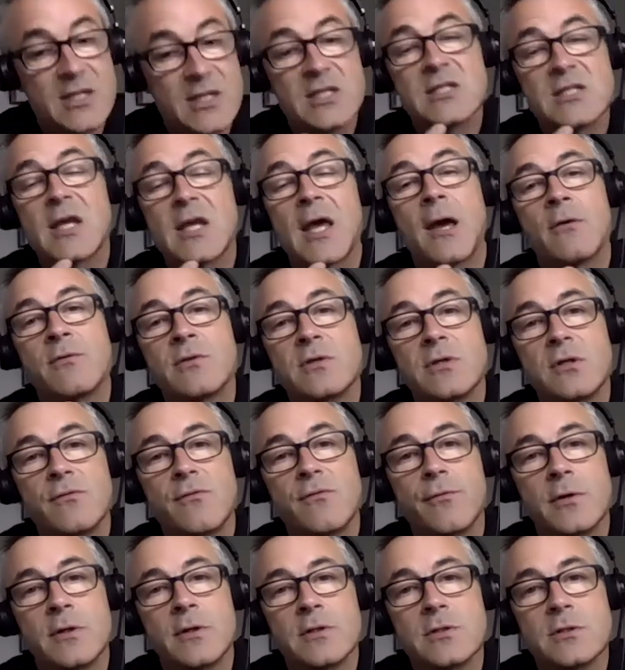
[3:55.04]
discounted,
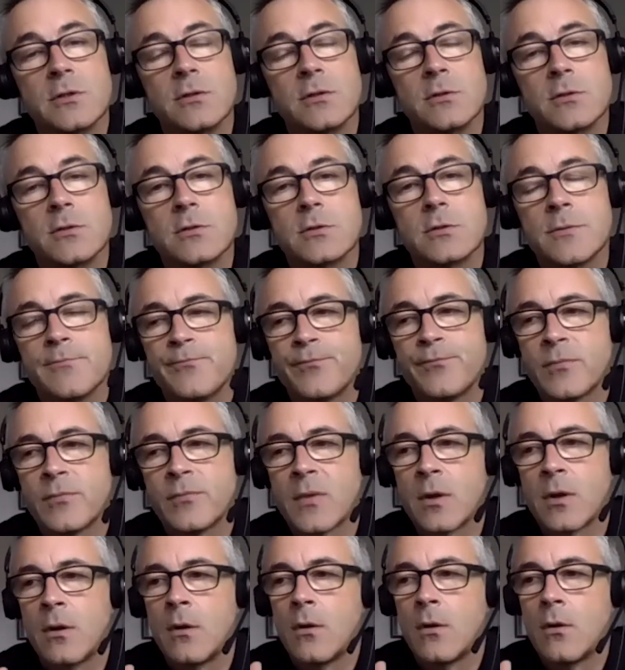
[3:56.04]
for instance,
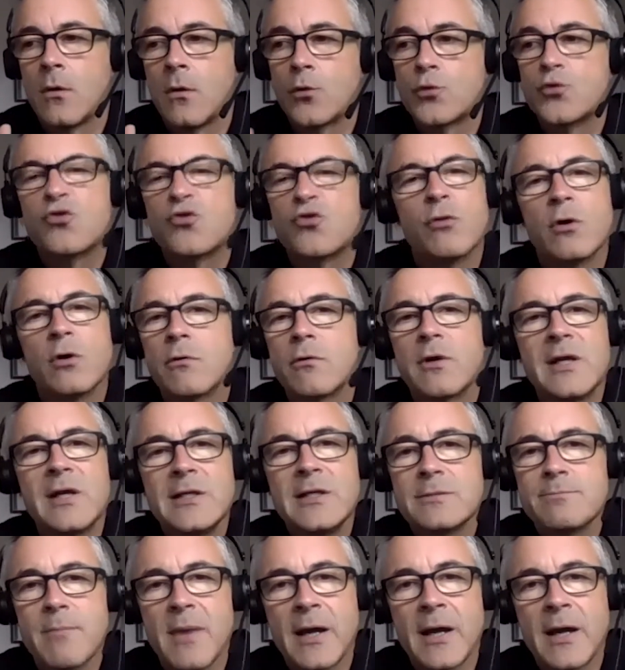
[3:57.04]
or at
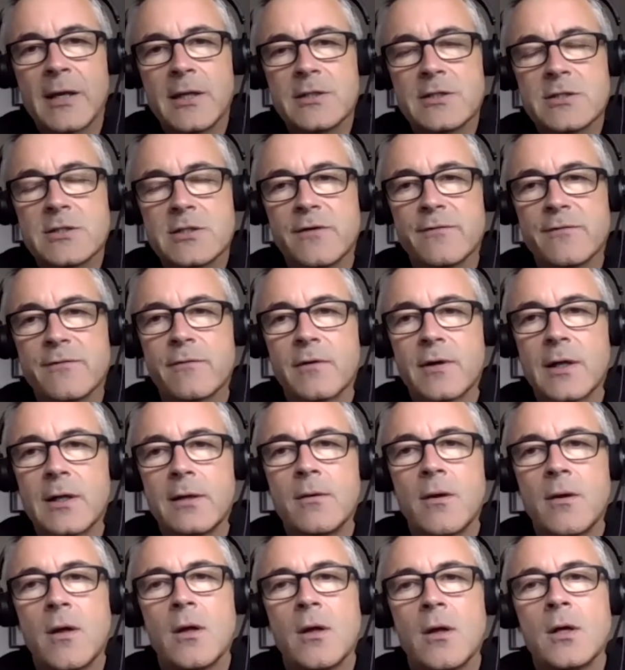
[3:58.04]
least managed differently,
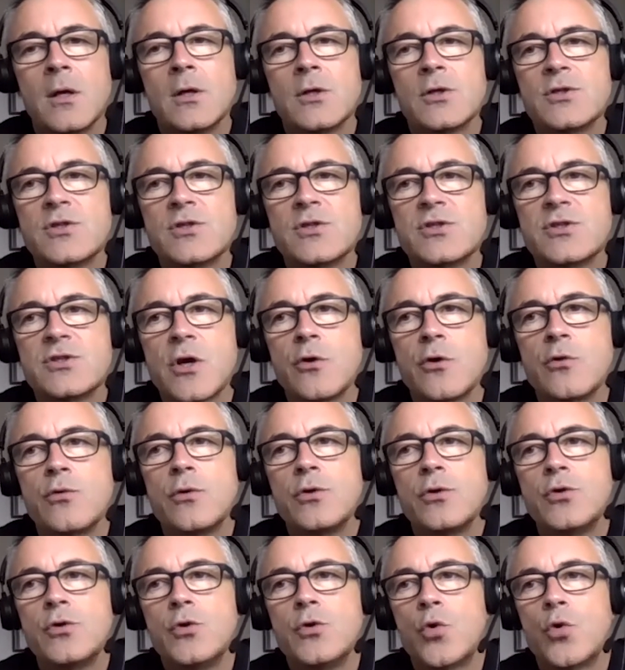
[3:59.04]
so
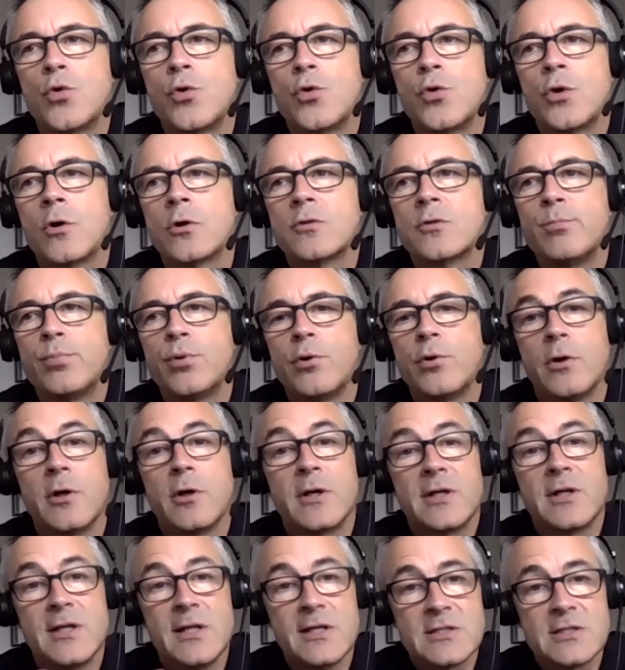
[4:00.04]
that you're not put at a